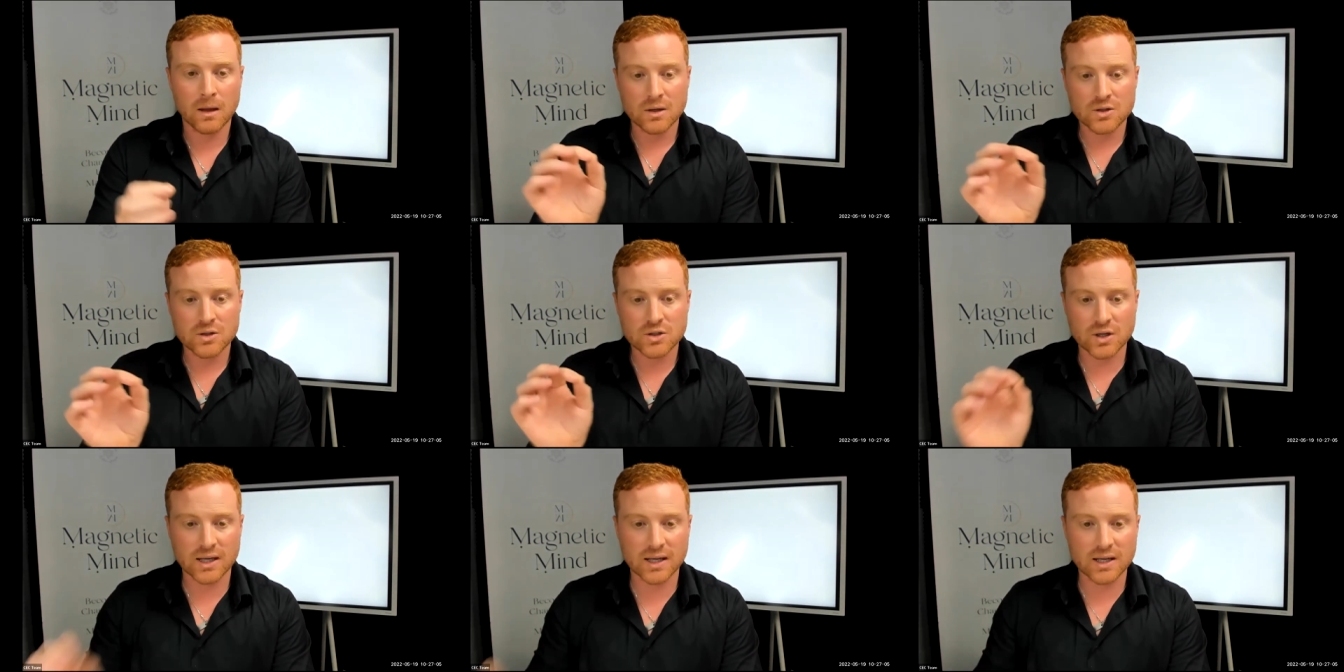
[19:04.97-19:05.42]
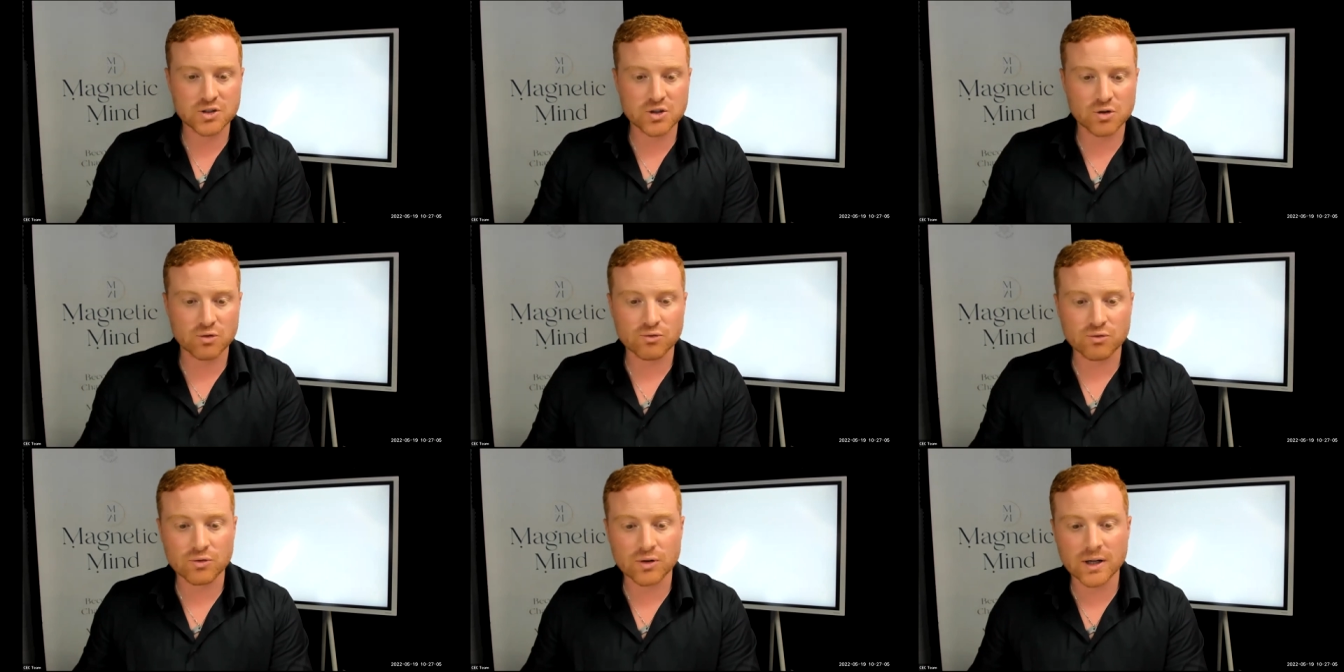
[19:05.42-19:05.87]
So here's
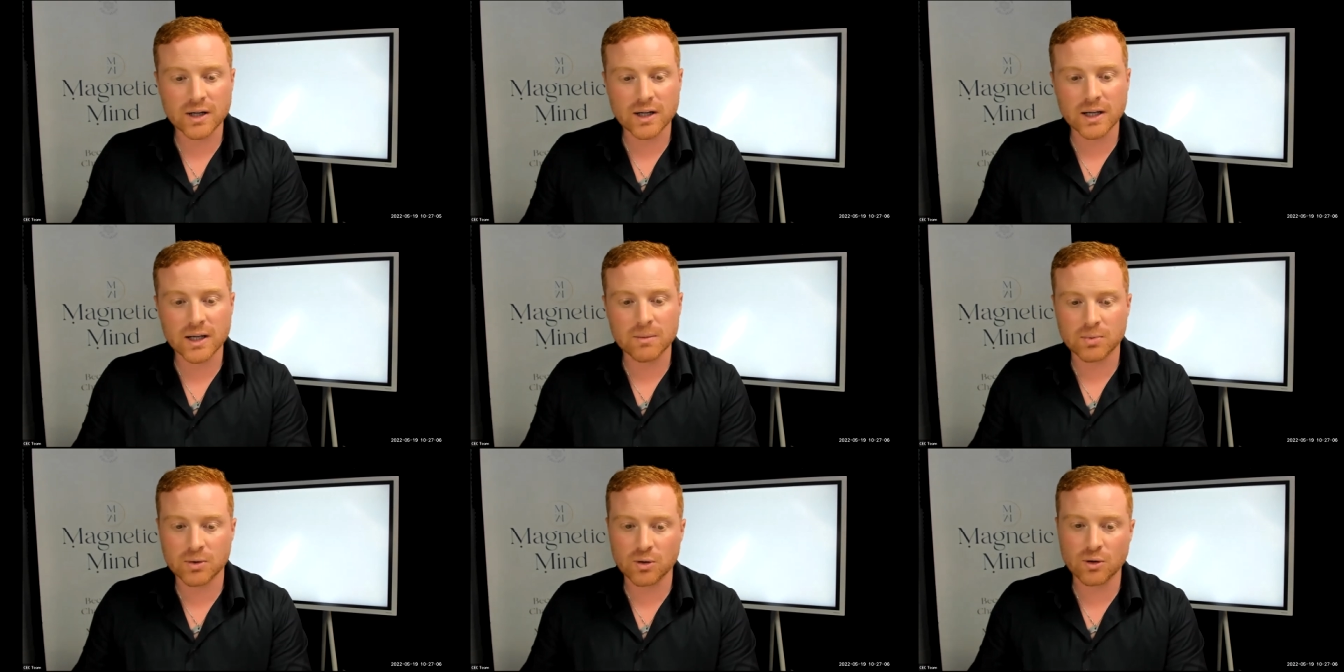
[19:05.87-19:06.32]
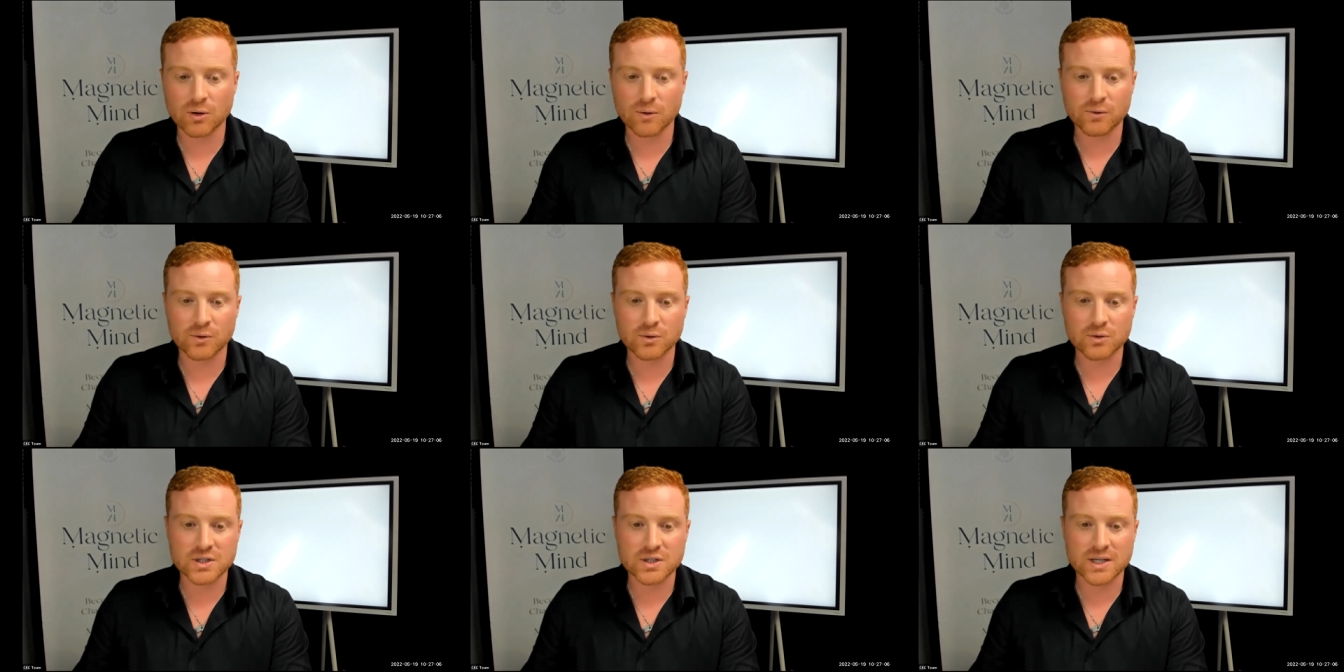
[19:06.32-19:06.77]
a really
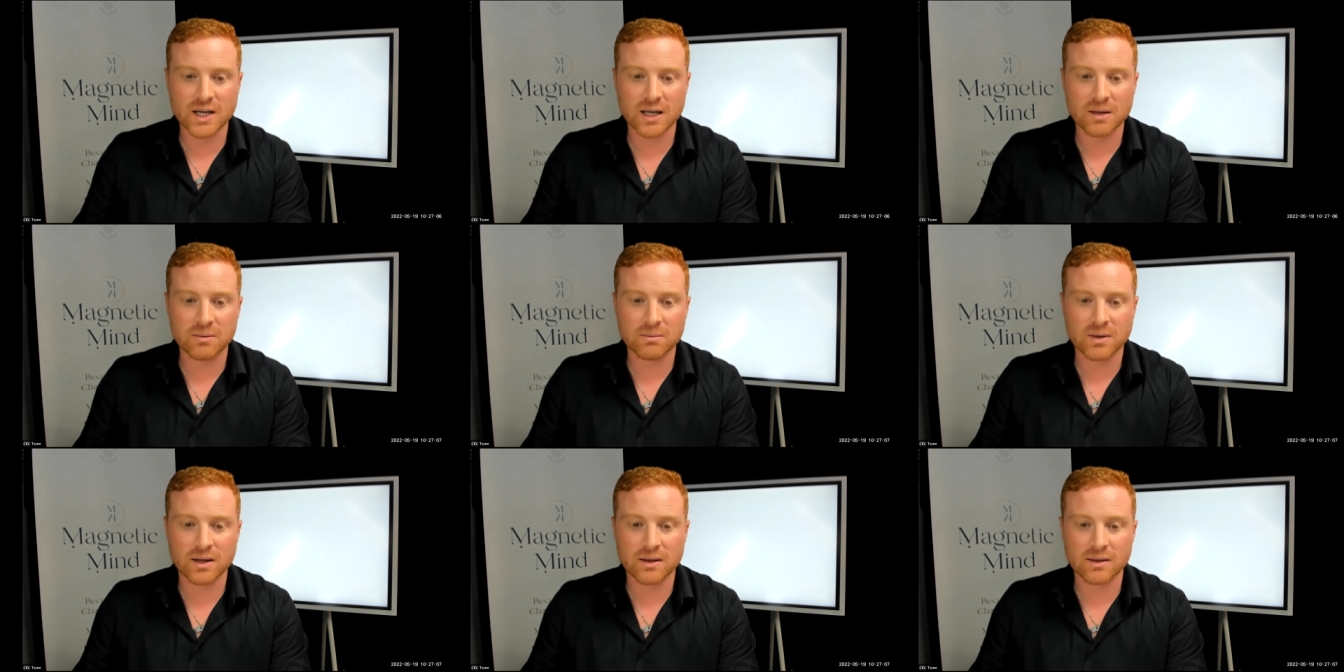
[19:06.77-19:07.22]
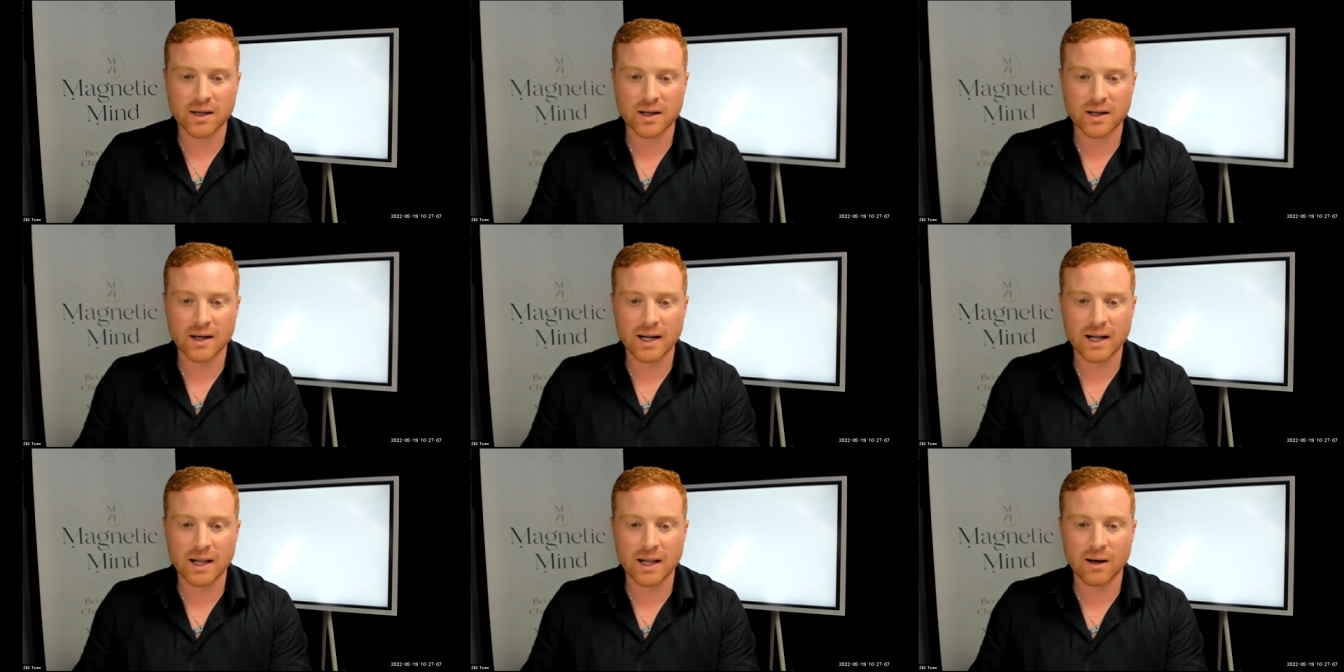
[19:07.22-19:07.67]
beautiful statement that
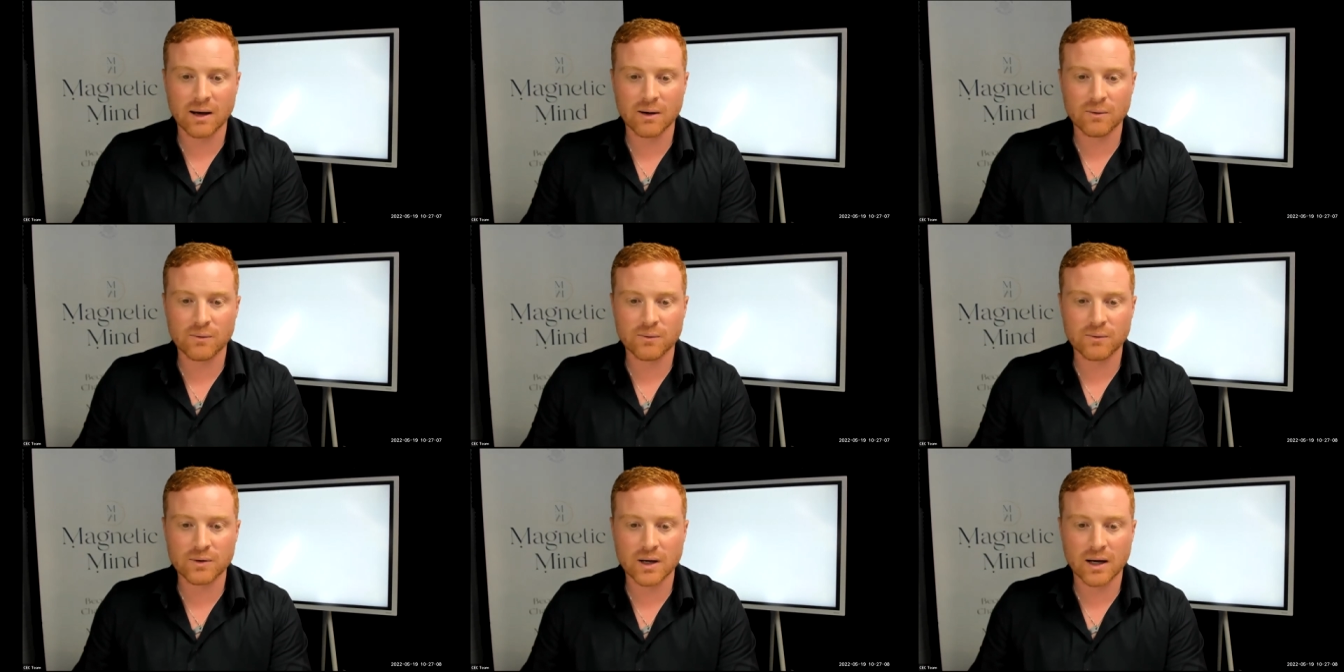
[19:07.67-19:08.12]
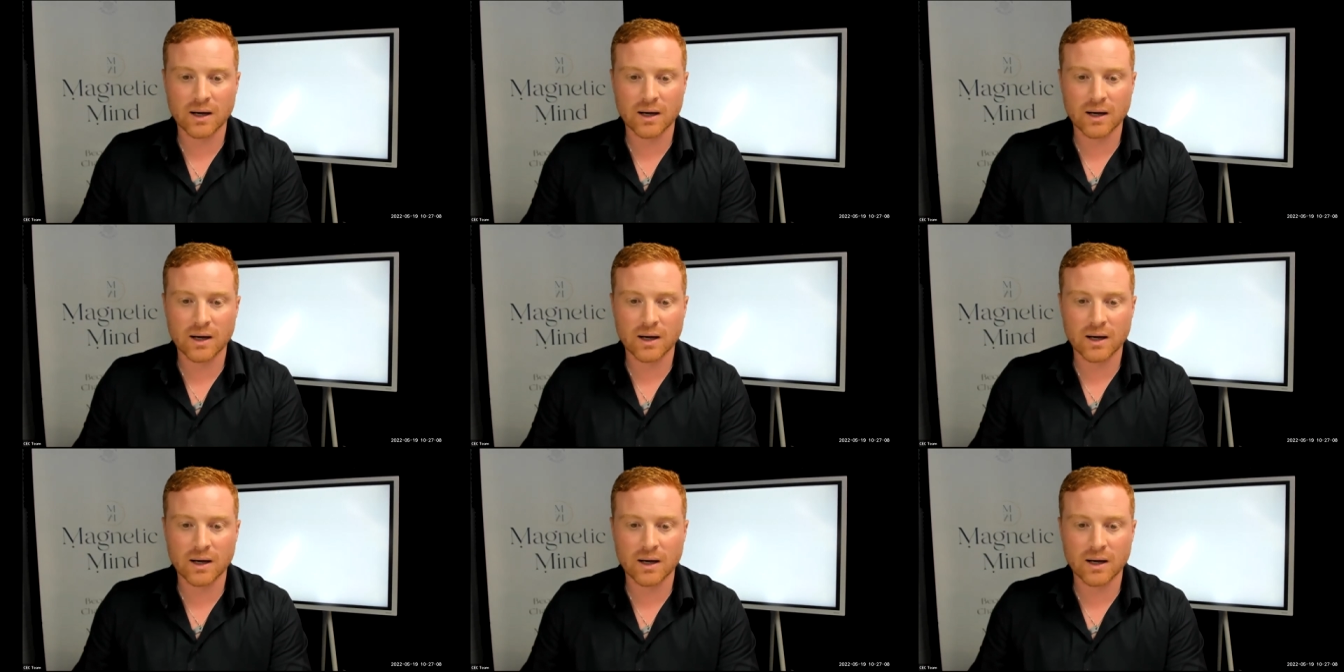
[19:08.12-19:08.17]
I love